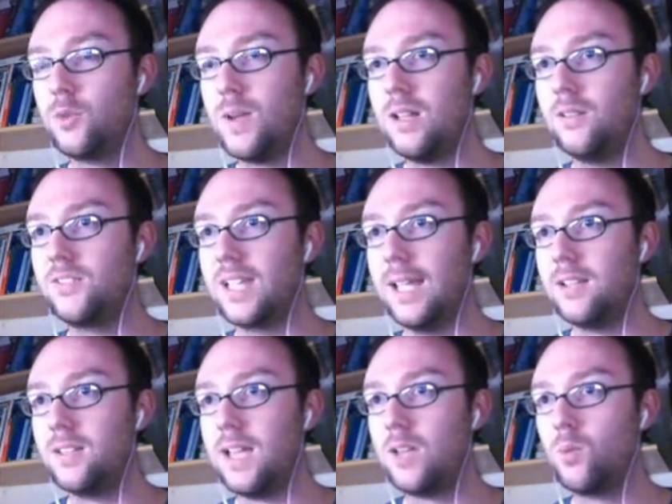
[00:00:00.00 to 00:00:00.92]
12 to get,
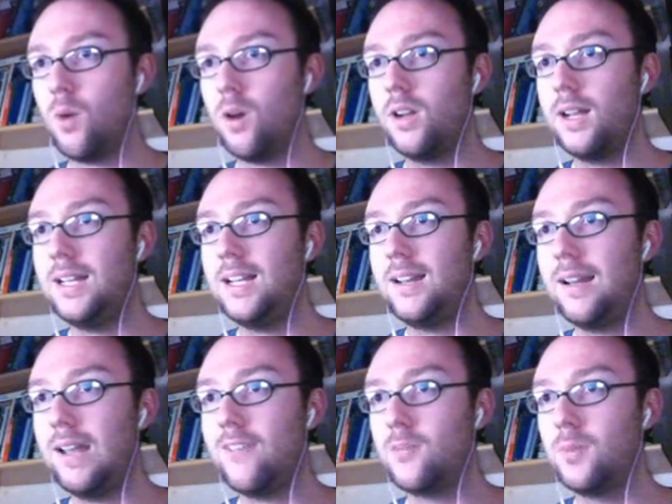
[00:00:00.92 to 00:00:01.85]
because I had 1. I needed
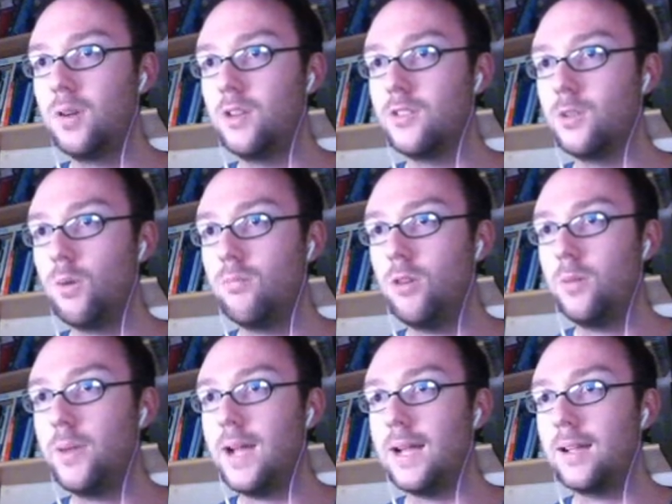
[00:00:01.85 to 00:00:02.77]
11 more. So 1
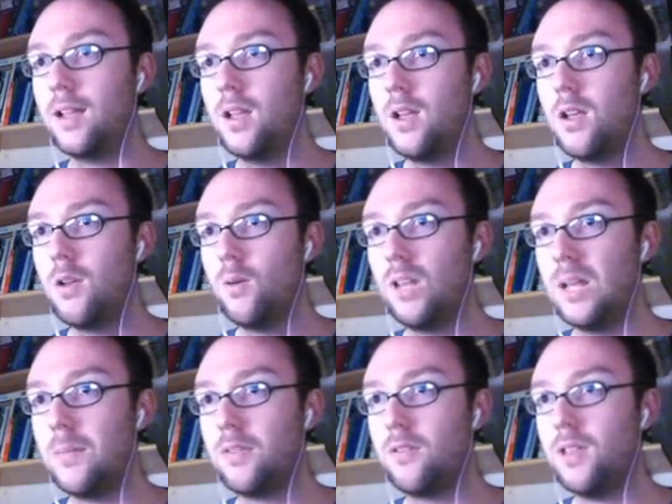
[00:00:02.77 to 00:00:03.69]
more bag will
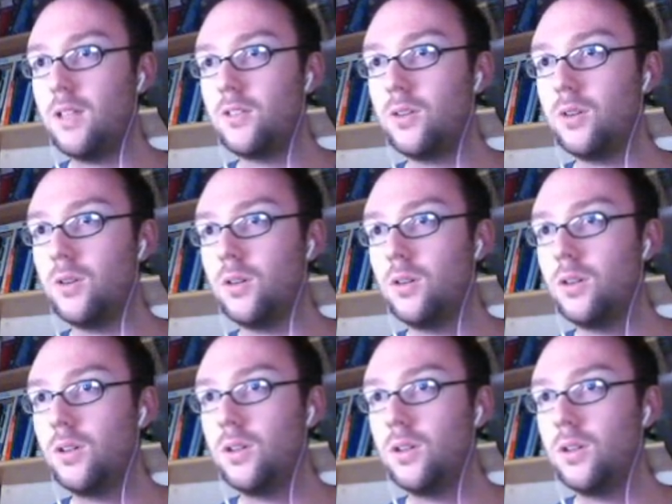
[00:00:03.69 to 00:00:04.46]
let me through that door.